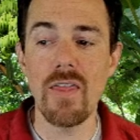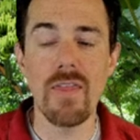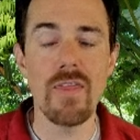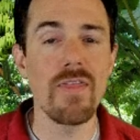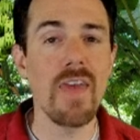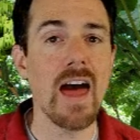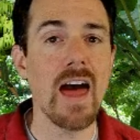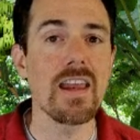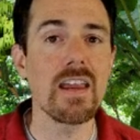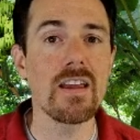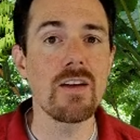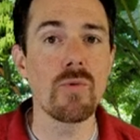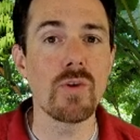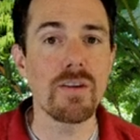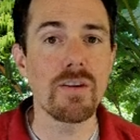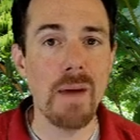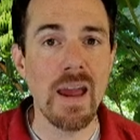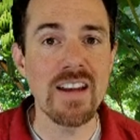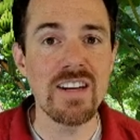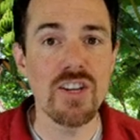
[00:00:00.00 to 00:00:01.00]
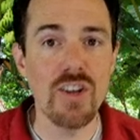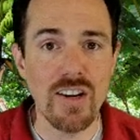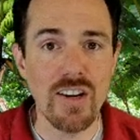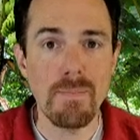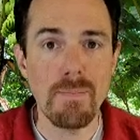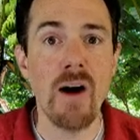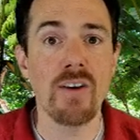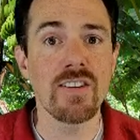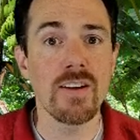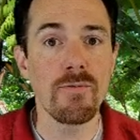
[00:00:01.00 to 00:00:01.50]
that was paid to your
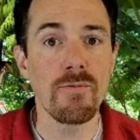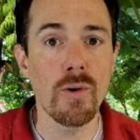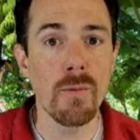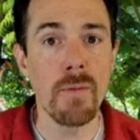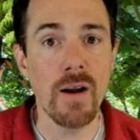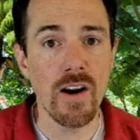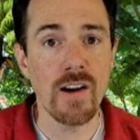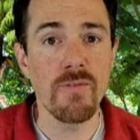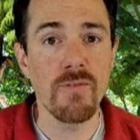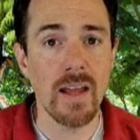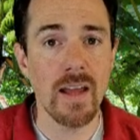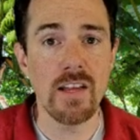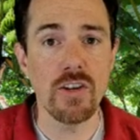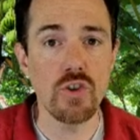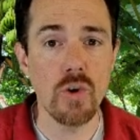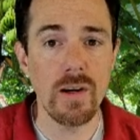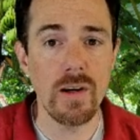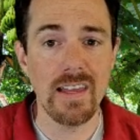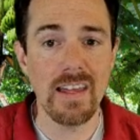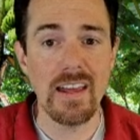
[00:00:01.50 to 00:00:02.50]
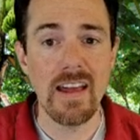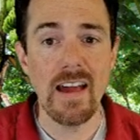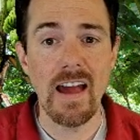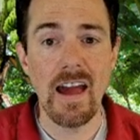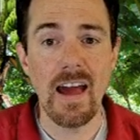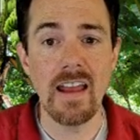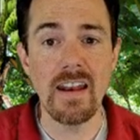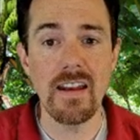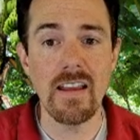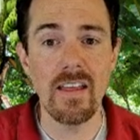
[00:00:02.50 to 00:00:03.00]
spouse if you're married filing jointly,
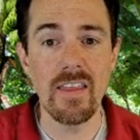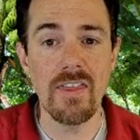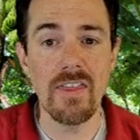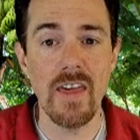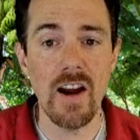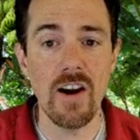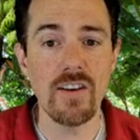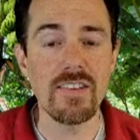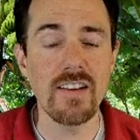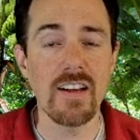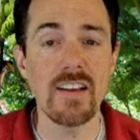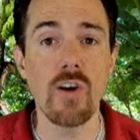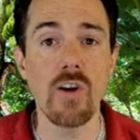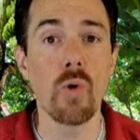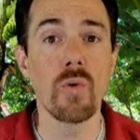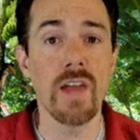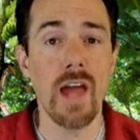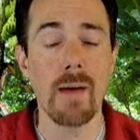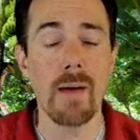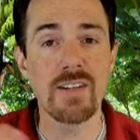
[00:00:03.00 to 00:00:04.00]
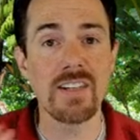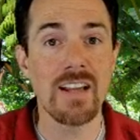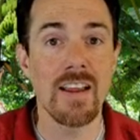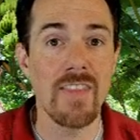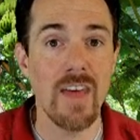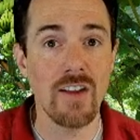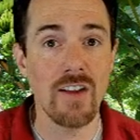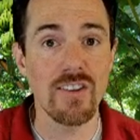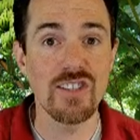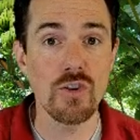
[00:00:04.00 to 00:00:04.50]
and theirs is only up to
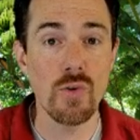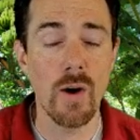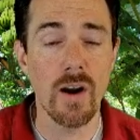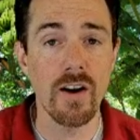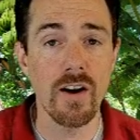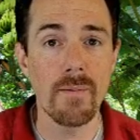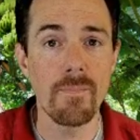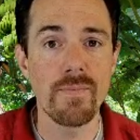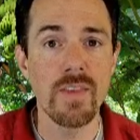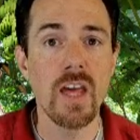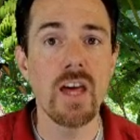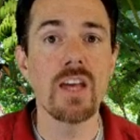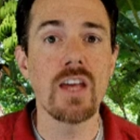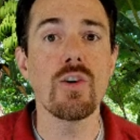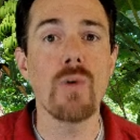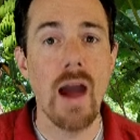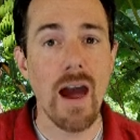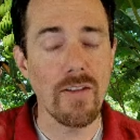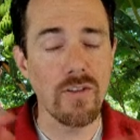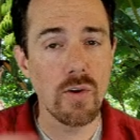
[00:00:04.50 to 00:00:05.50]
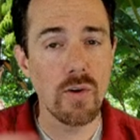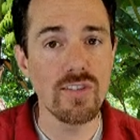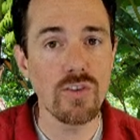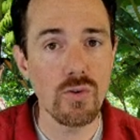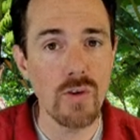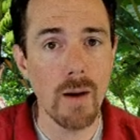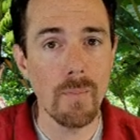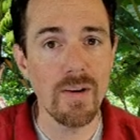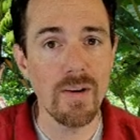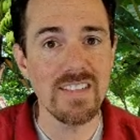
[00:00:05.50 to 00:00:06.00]
$10,200. You add those two
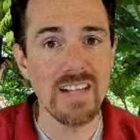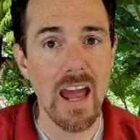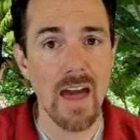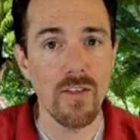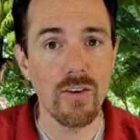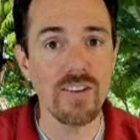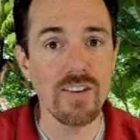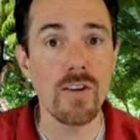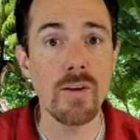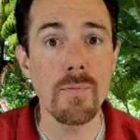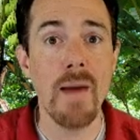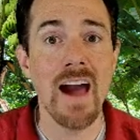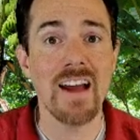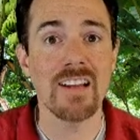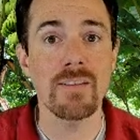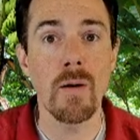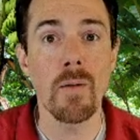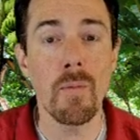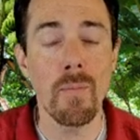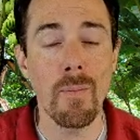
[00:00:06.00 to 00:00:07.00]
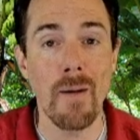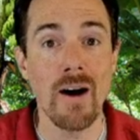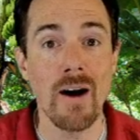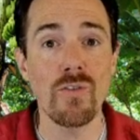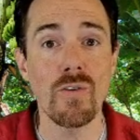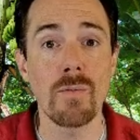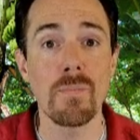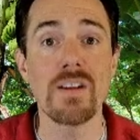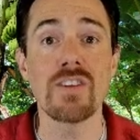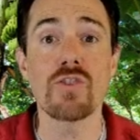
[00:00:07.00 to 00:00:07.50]
numbers together, so the maximum amount
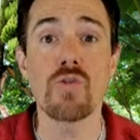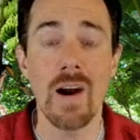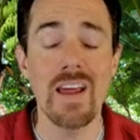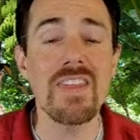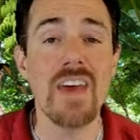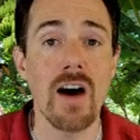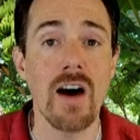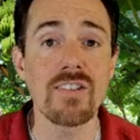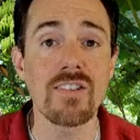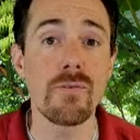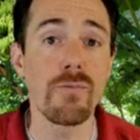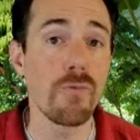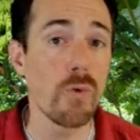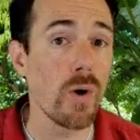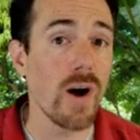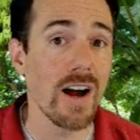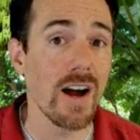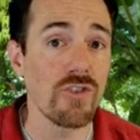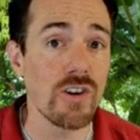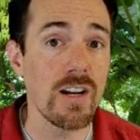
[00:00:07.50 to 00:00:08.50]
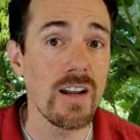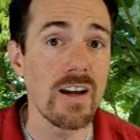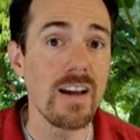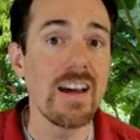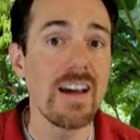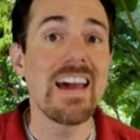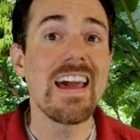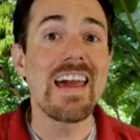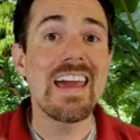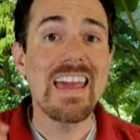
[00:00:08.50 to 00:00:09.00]
would be $20,400
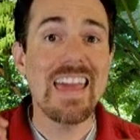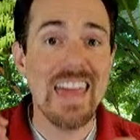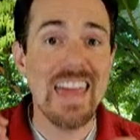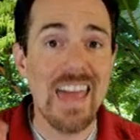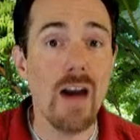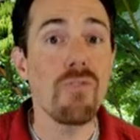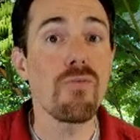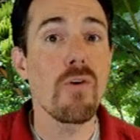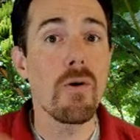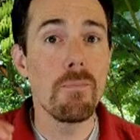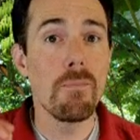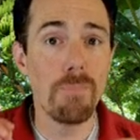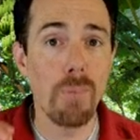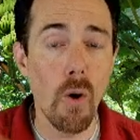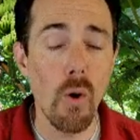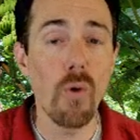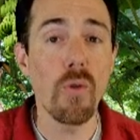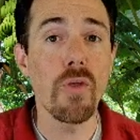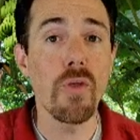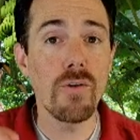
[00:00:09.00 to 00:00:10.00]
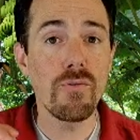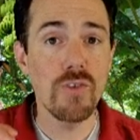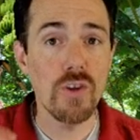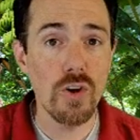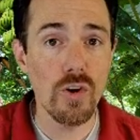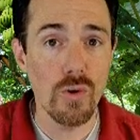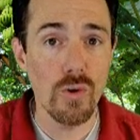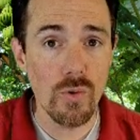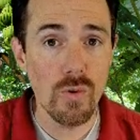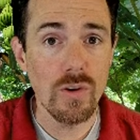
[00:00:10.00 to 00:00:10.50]
if both of
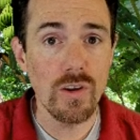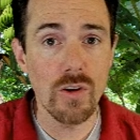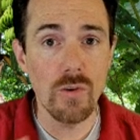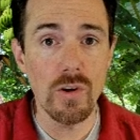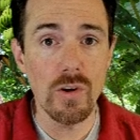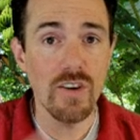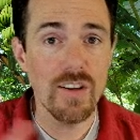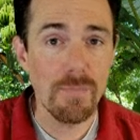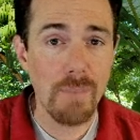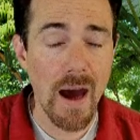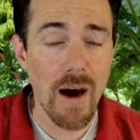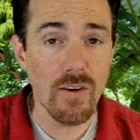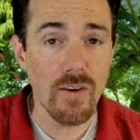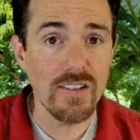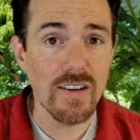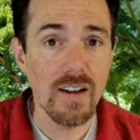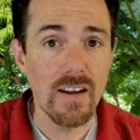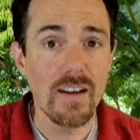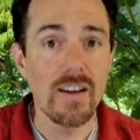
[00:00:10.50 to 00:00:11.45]
you and your spouse,